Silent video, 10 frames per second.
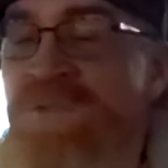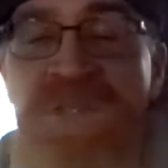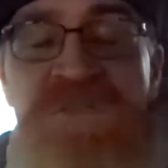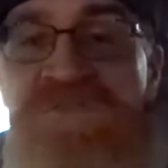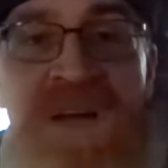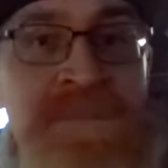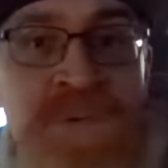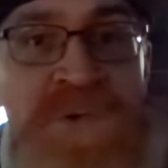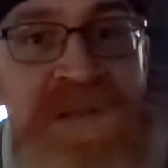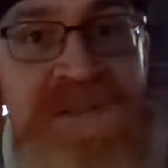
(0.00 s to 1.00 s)
just a
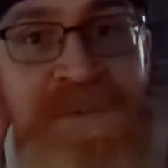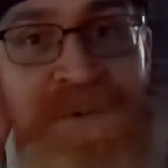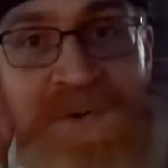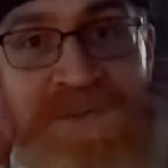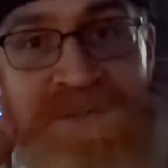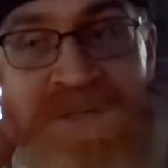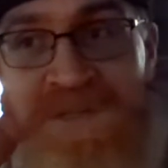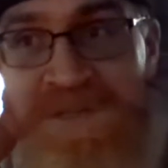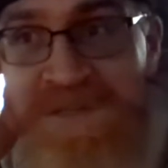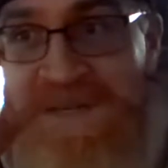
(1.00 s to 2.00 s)
ramble here, to be honest.
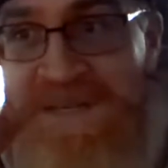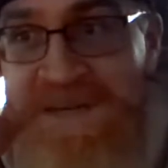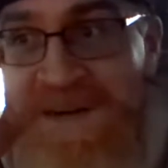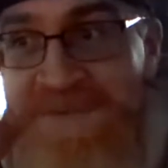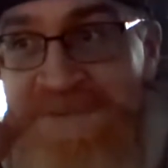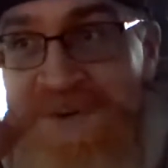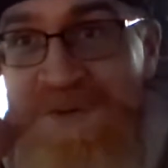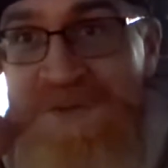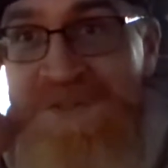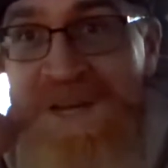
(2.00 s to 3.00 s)
I've not
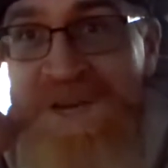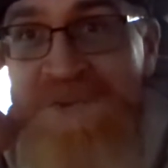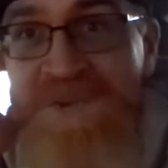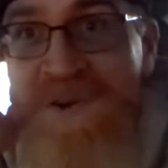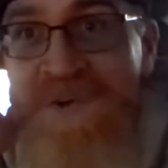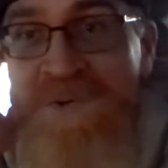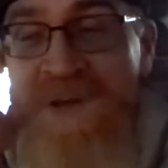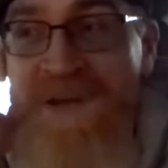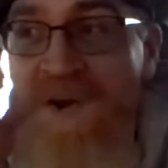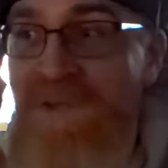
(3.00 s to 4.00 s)
got no real
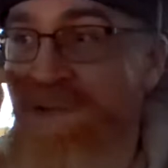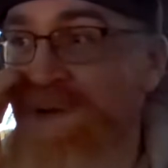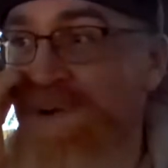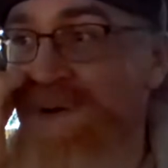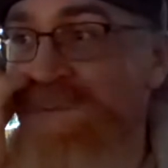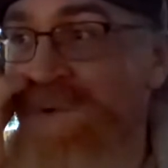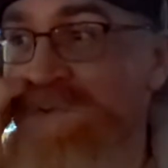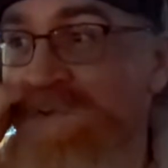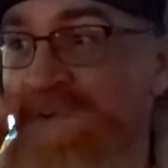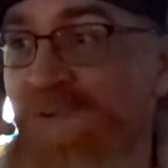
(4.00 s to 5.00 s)
idea what I
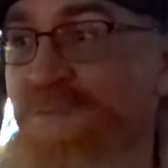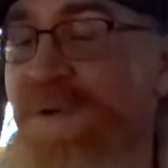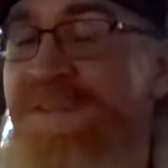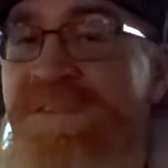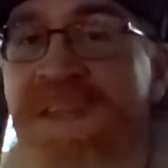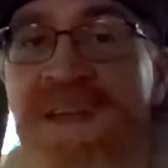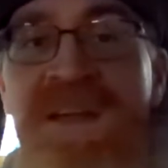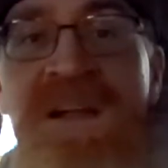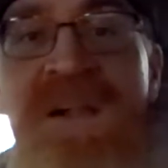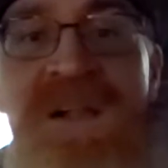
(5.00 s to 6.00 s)
want to talk about today.
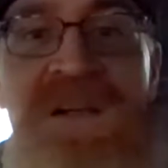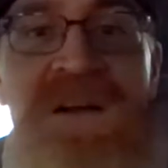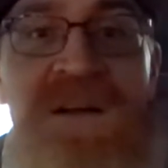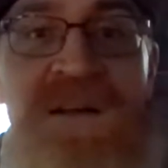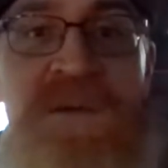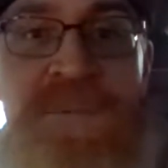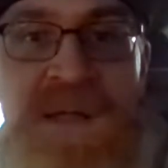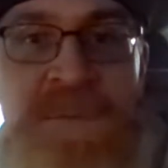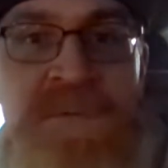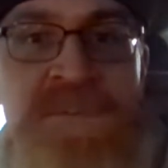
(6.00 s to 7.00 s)
I kind of
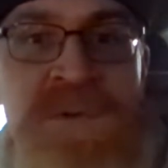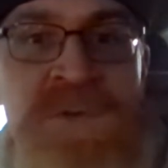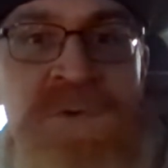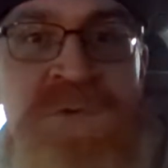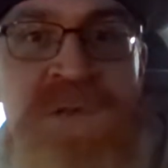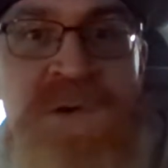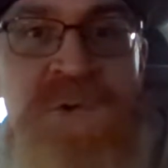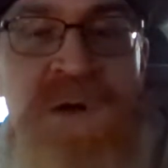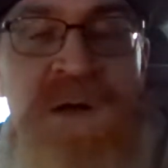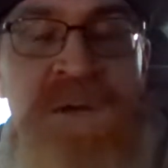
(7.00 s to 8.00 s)
playing with my new
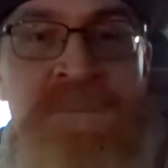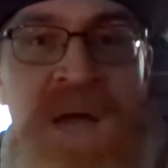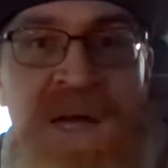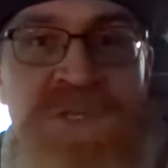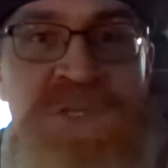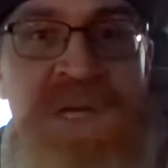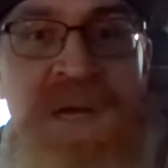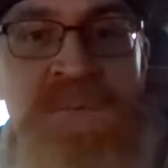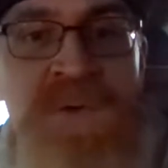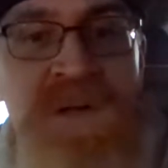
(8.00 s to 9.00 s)
little action
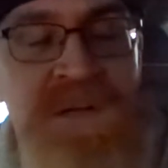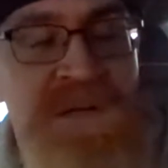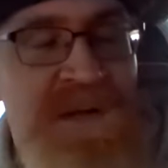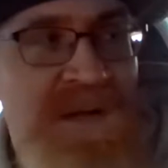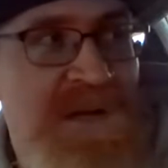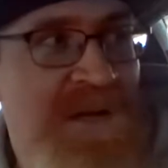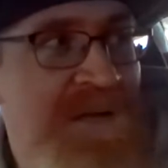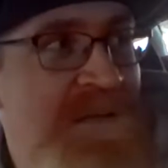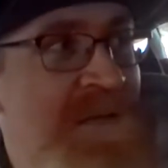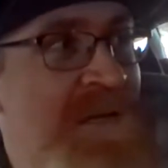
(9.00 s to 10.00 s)
camera.
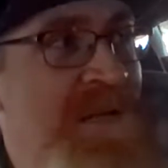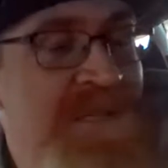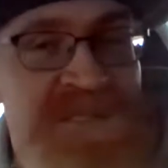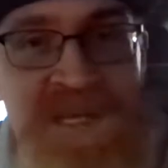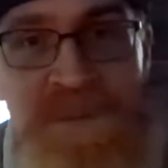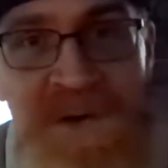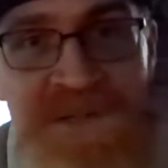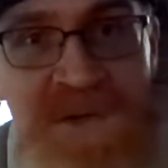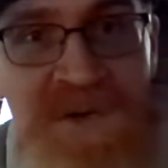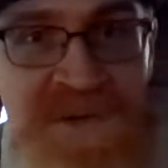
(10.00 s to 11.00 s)
See what
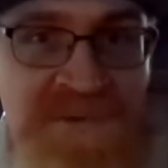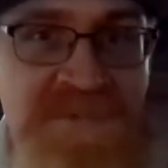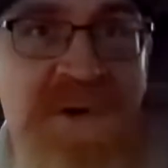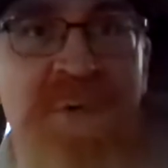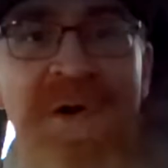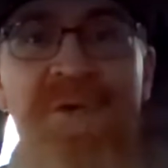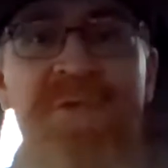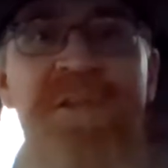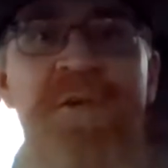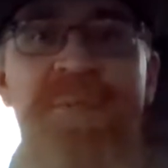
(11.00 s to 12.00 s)
it's like in the real world
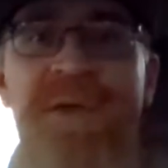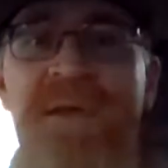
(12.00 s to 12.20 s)
a little bit.